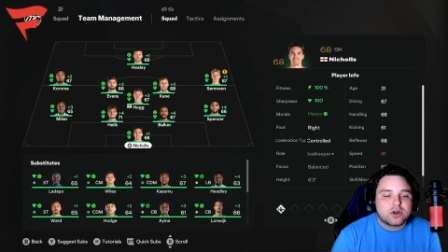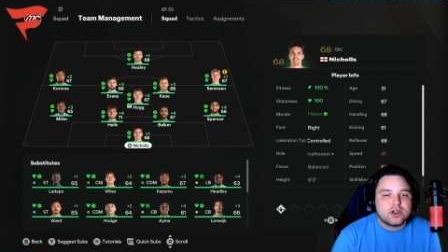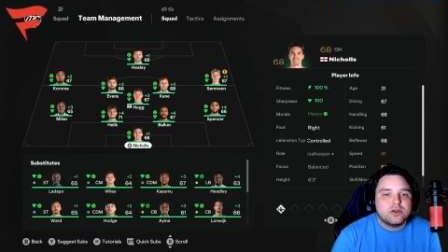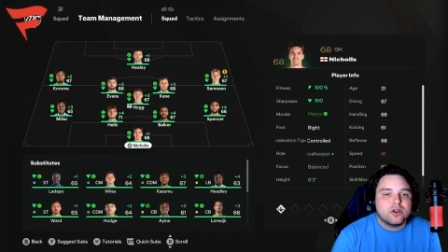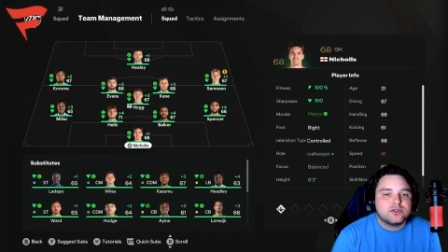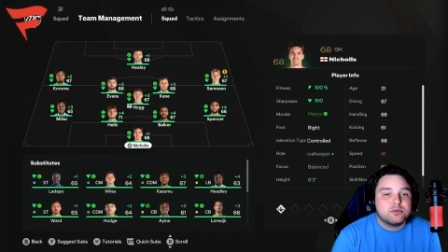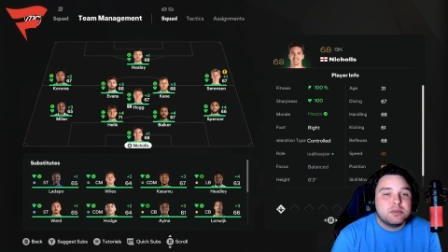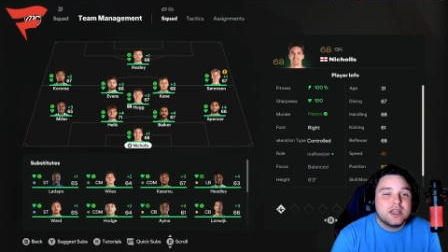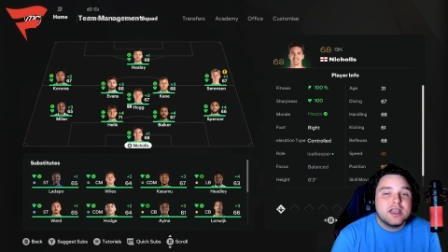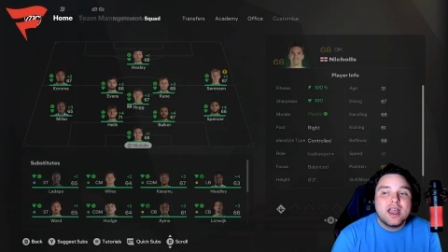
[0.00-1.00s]
Could also
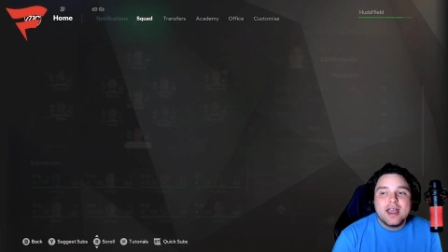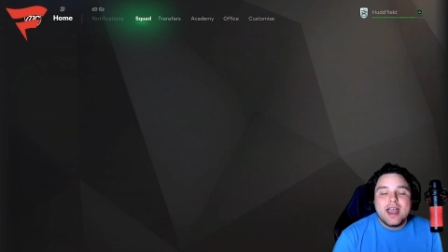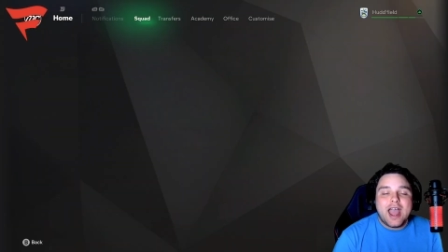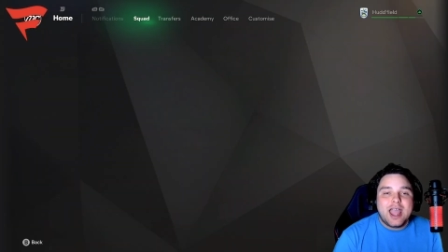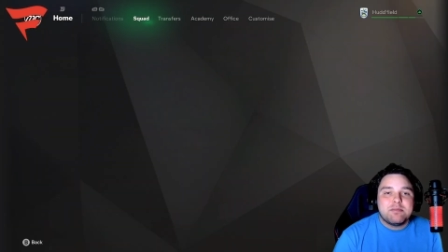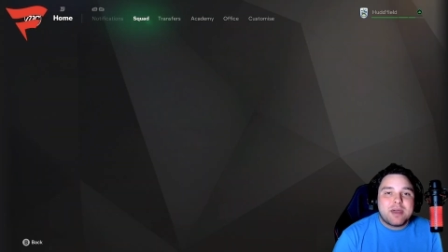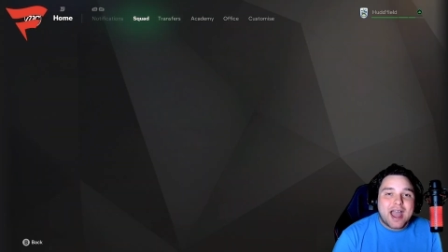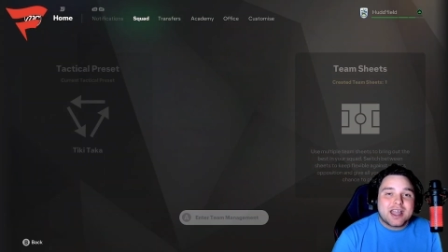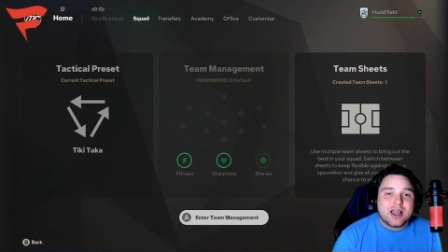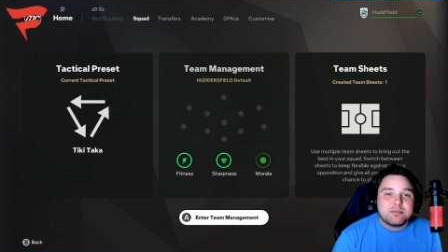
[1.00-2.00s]
be a
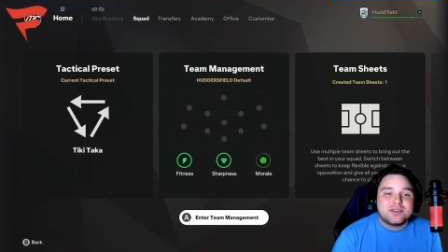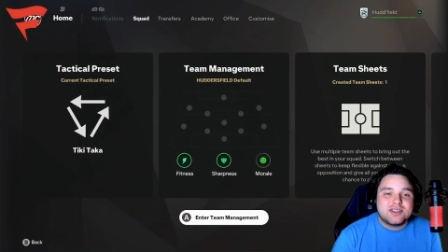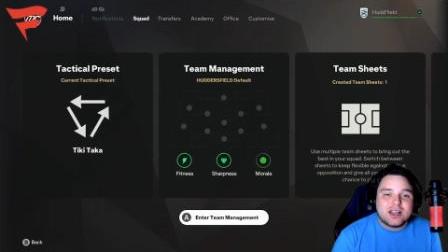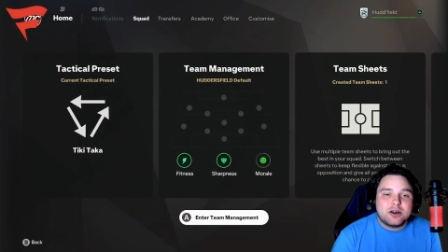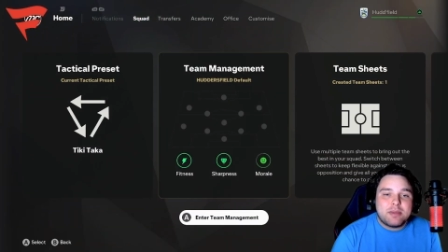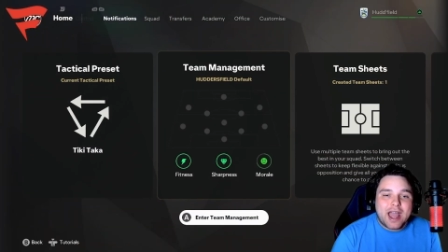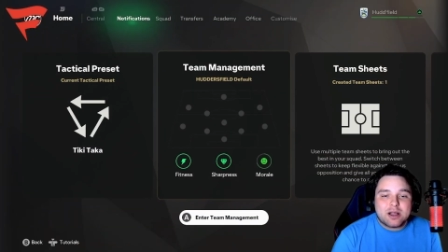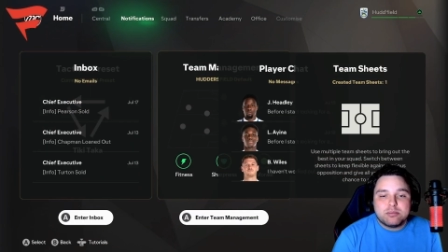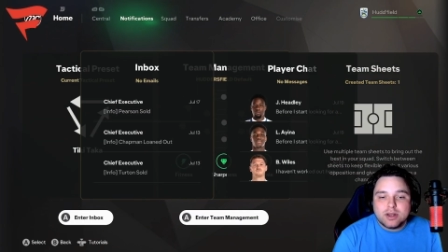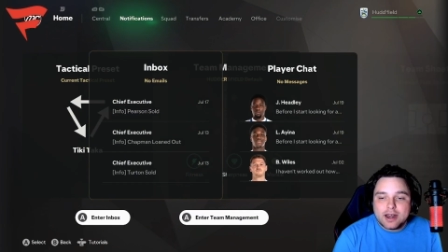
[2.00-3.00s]
backup center
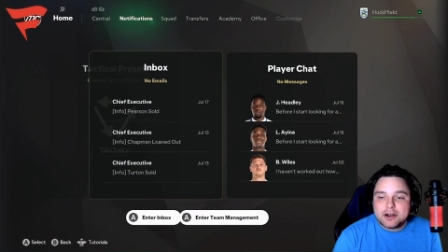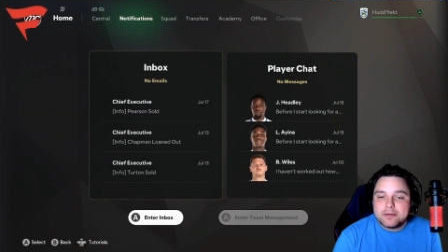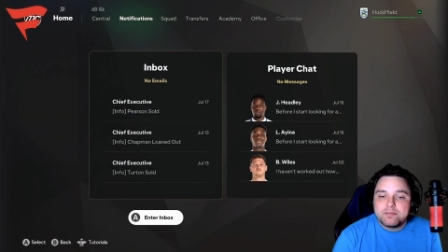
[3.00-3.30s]
back player.